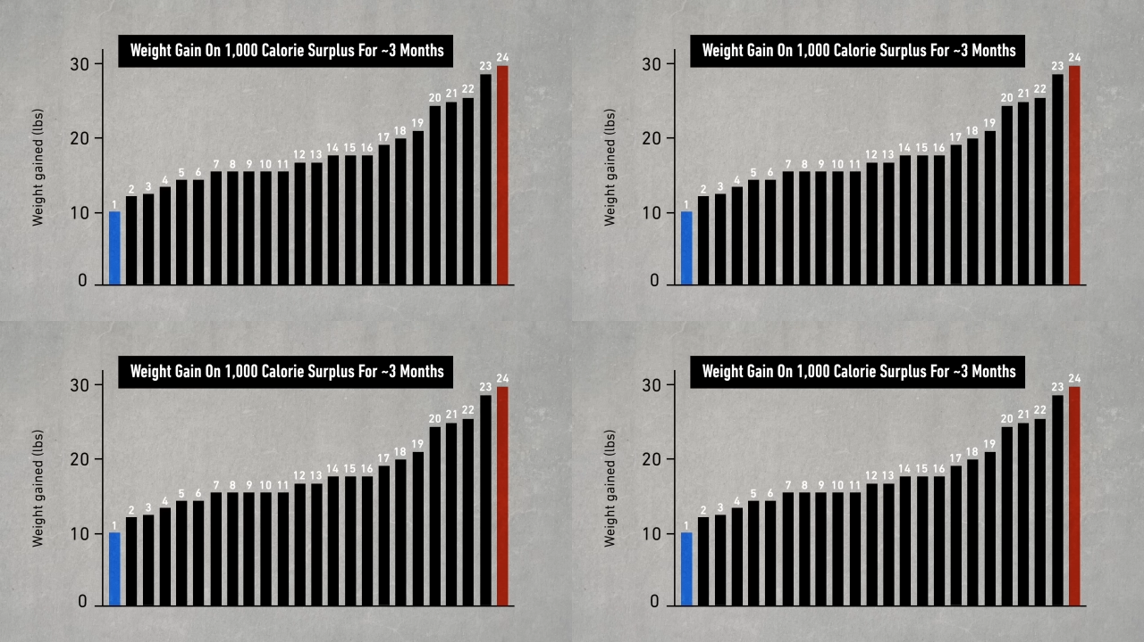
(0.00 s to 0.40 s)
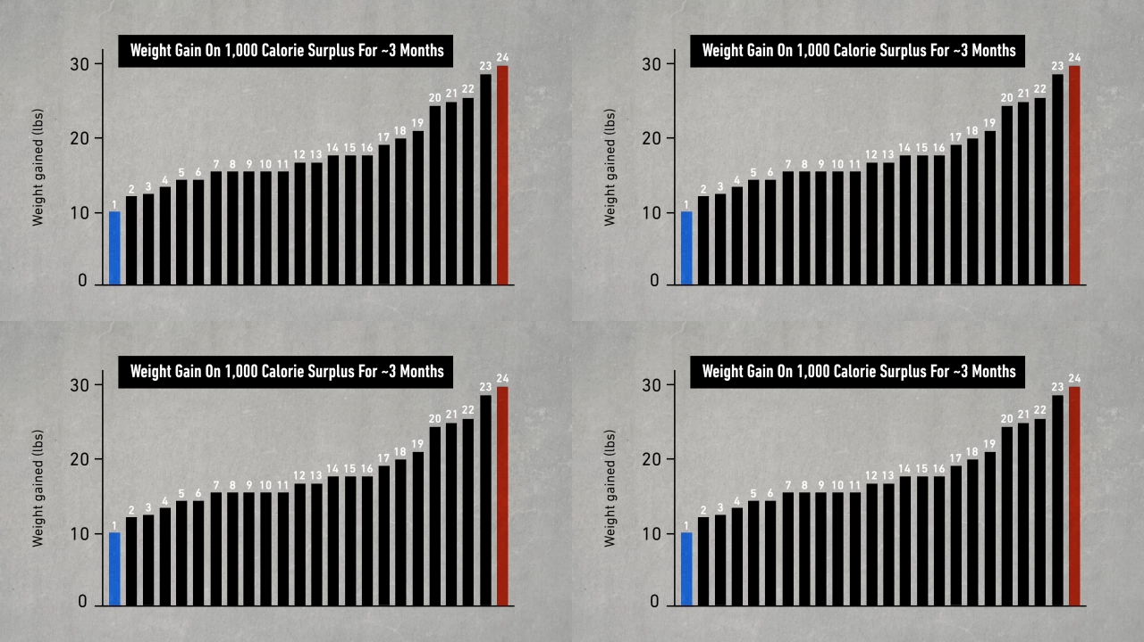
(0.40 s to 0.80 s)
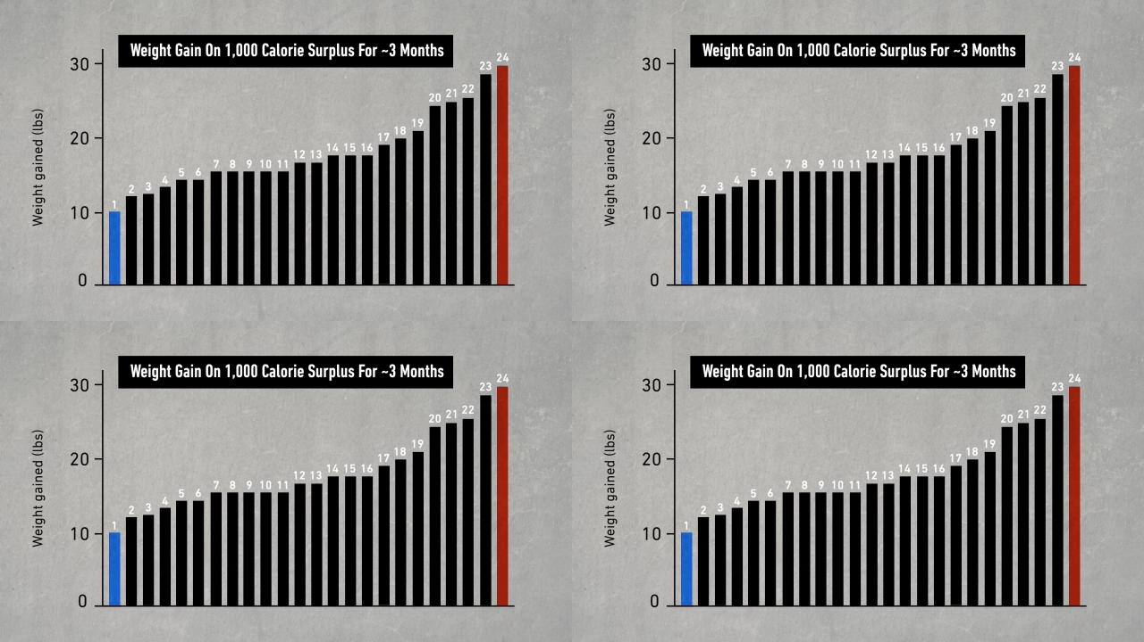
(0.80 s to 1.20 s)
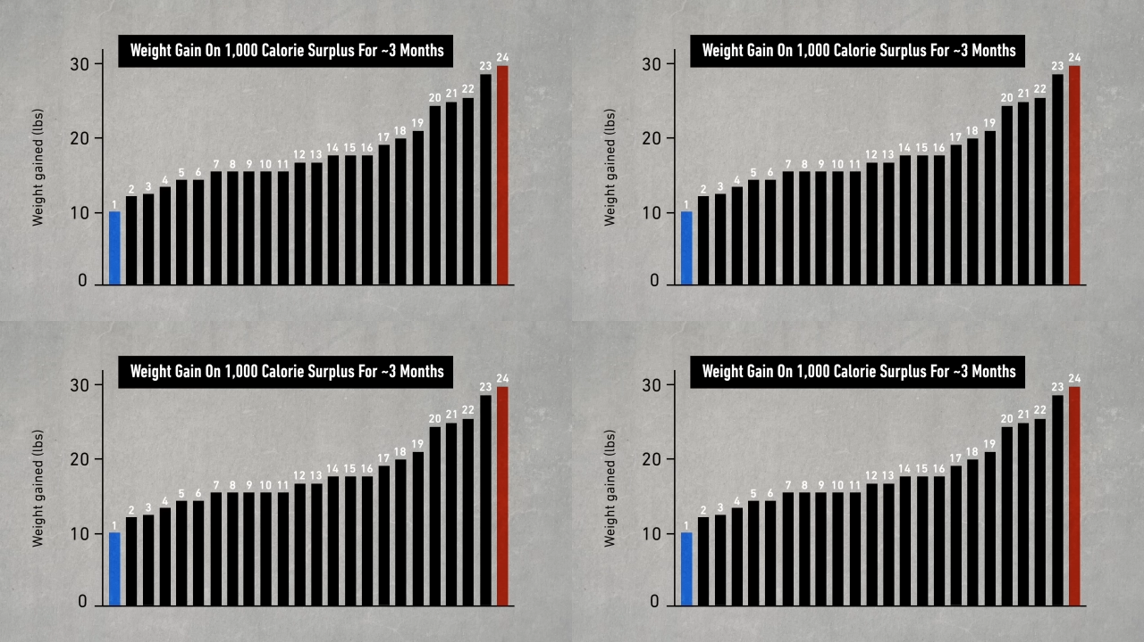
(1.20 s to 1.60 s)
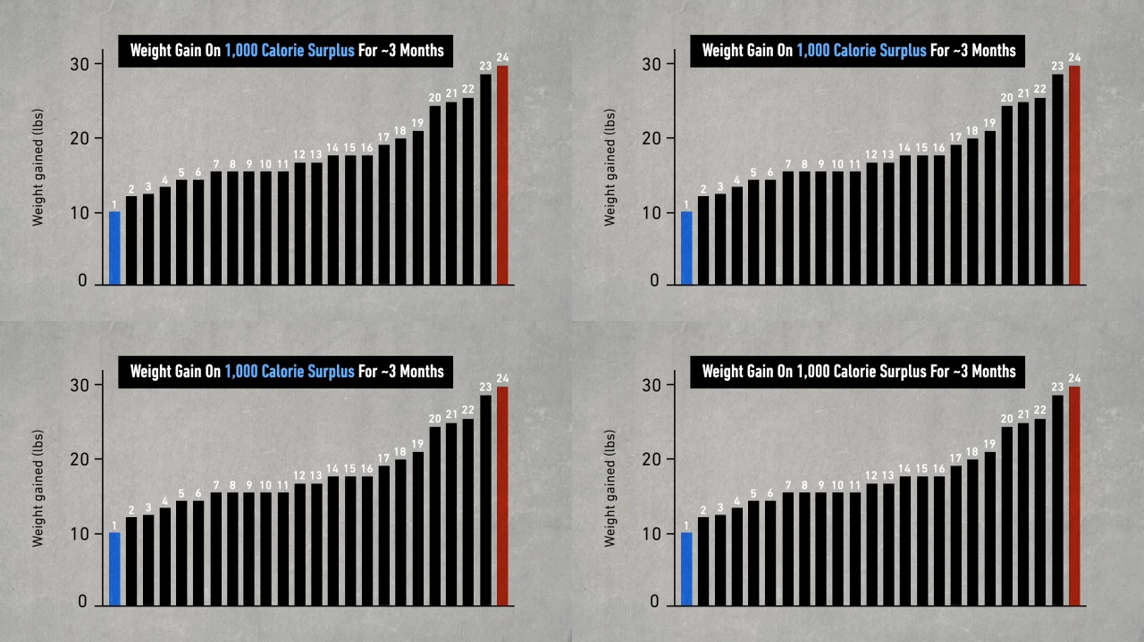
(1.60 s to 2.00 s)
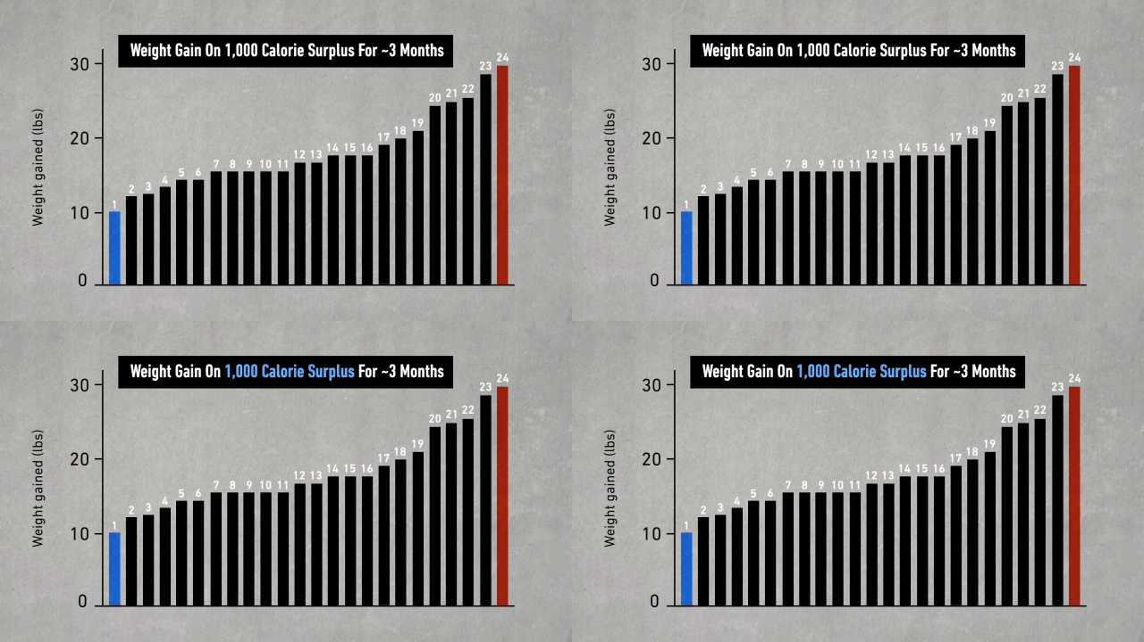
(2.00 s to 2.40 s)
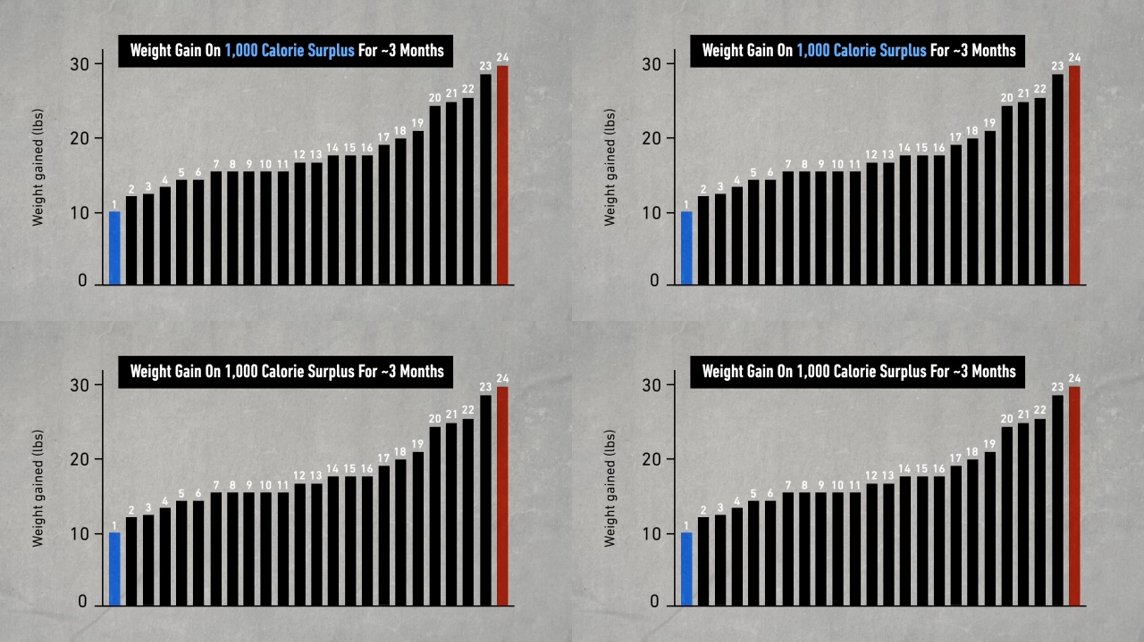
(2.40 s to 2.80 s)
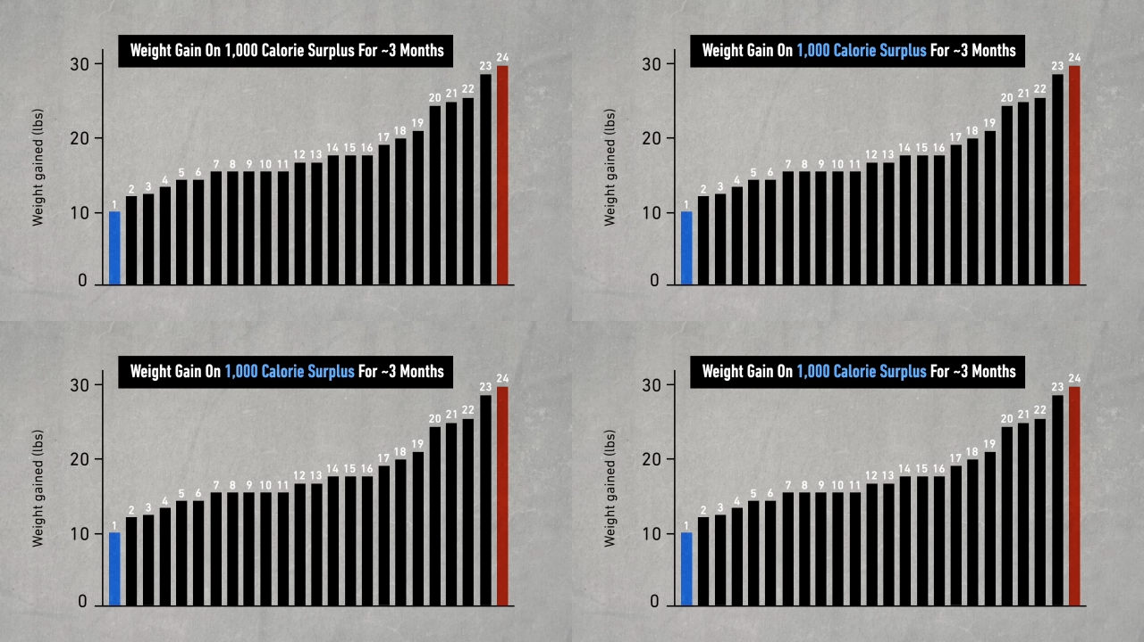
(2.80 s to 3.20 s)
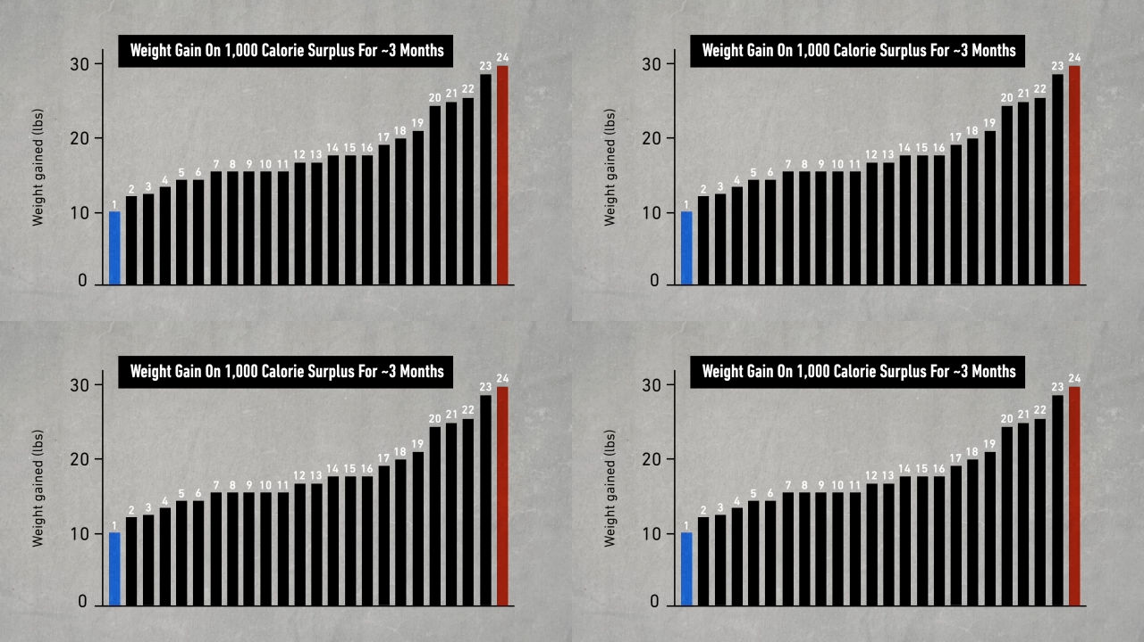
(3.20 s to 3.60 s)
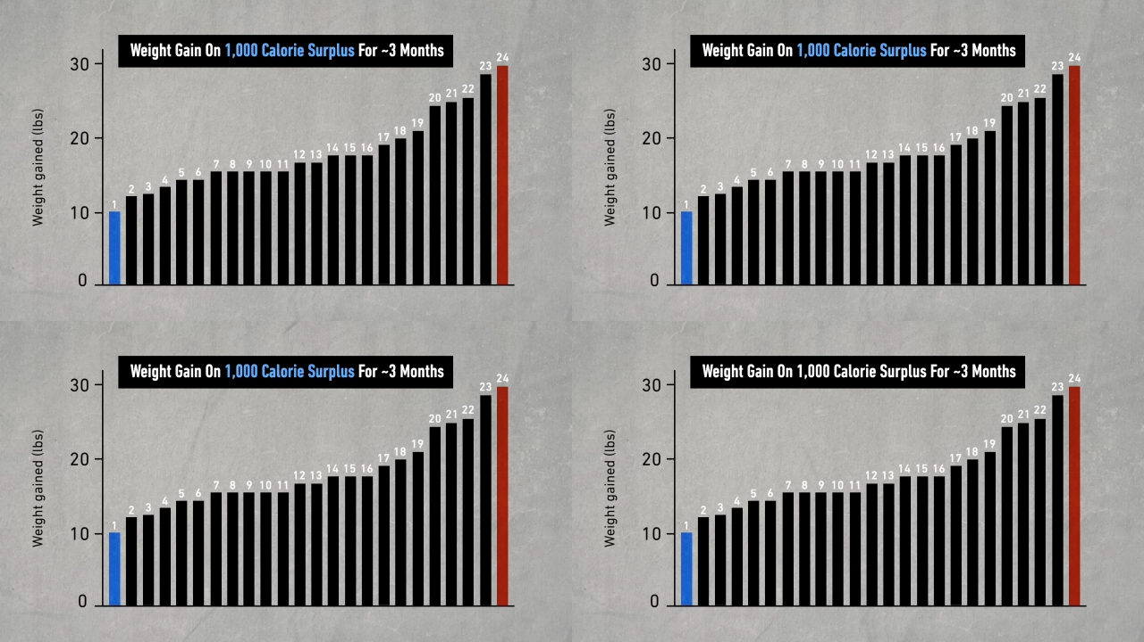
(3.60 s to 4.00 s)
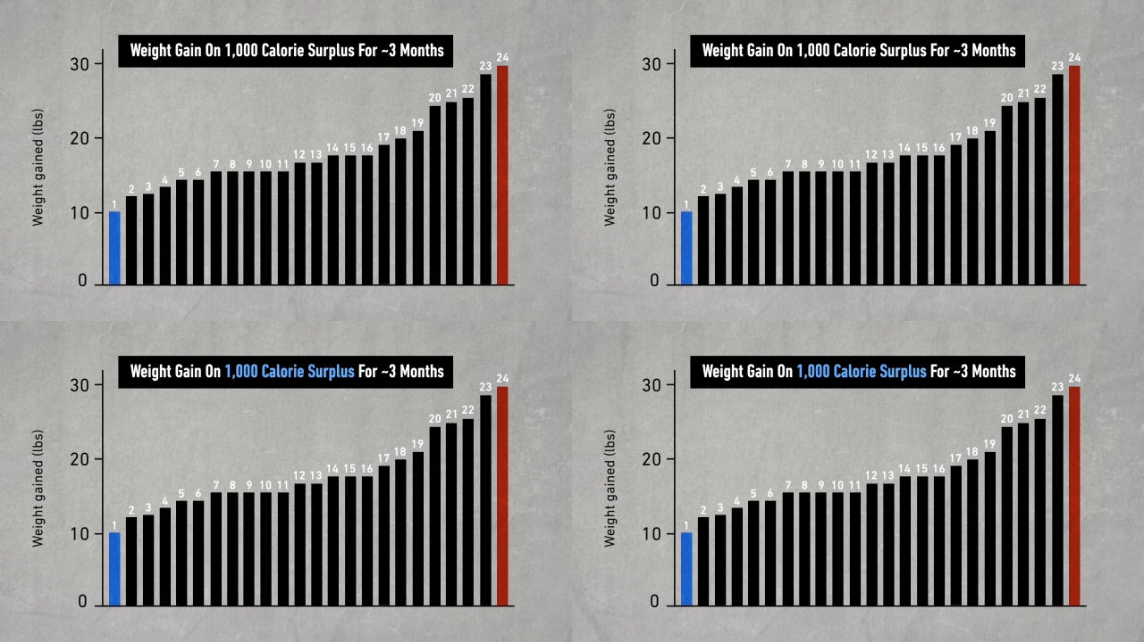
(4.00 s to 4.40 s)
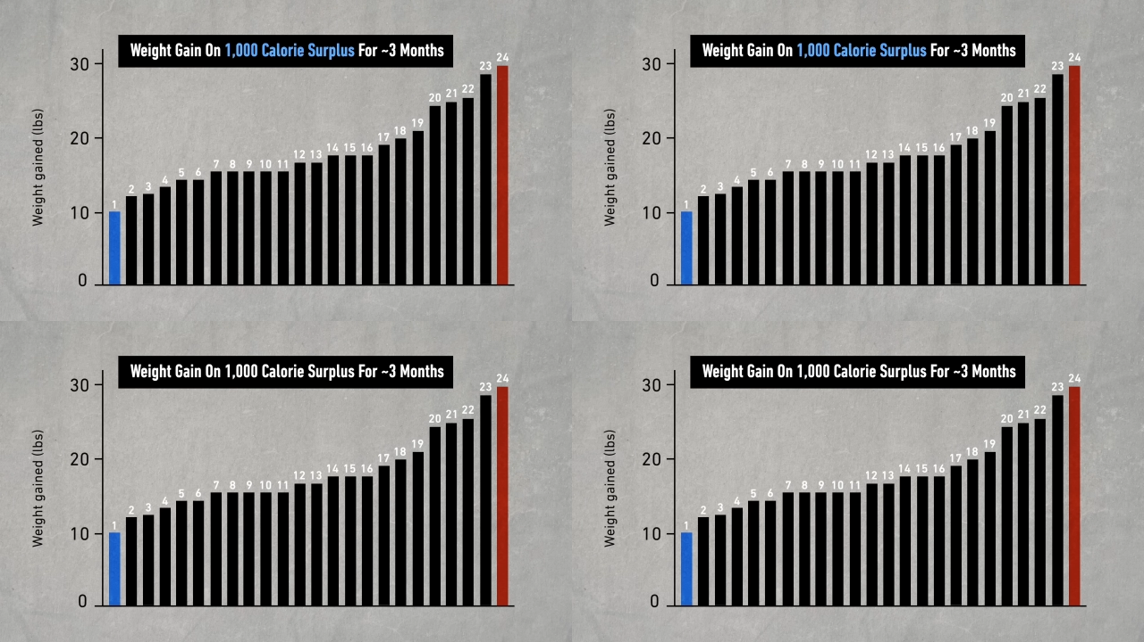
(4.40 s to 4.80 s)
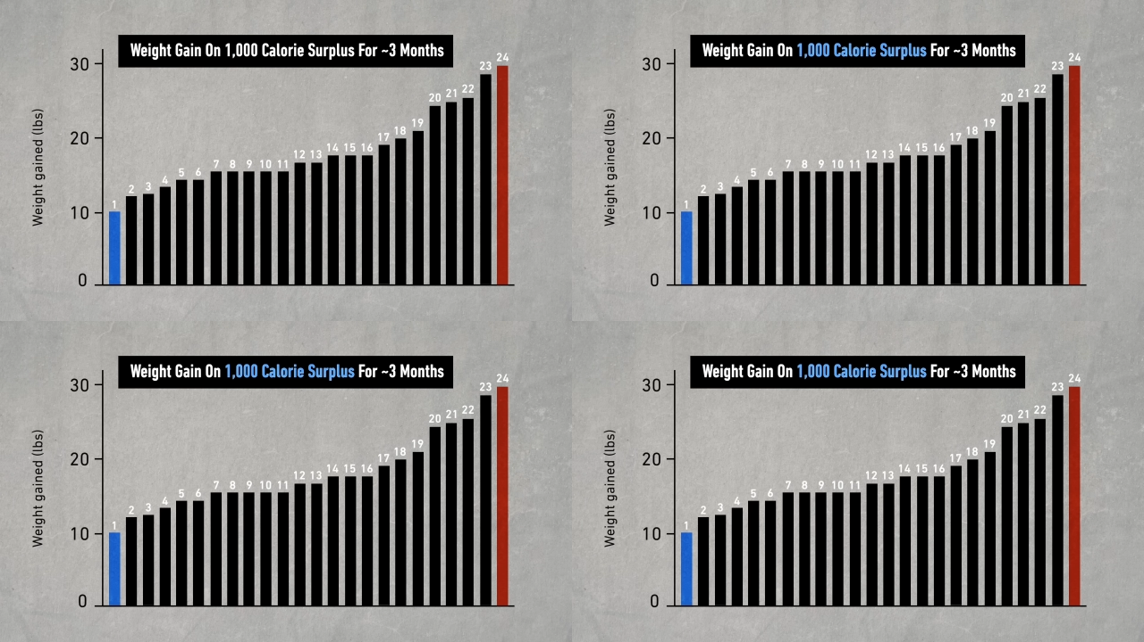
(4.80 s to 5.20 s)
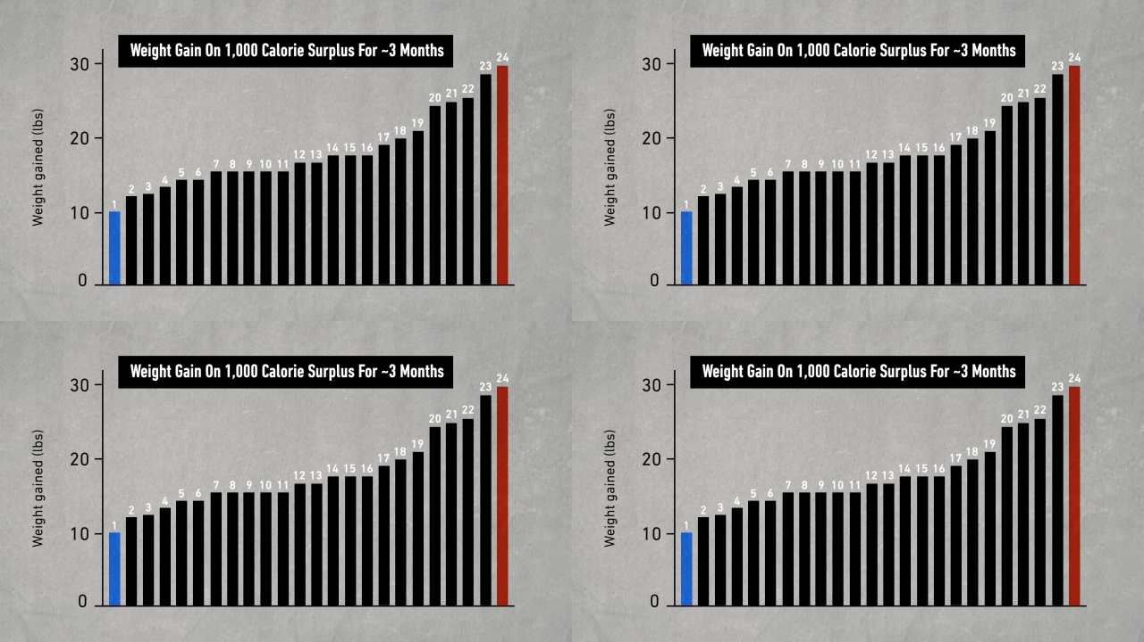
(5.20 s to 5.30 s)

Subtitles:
Nobody's mouth can be seen.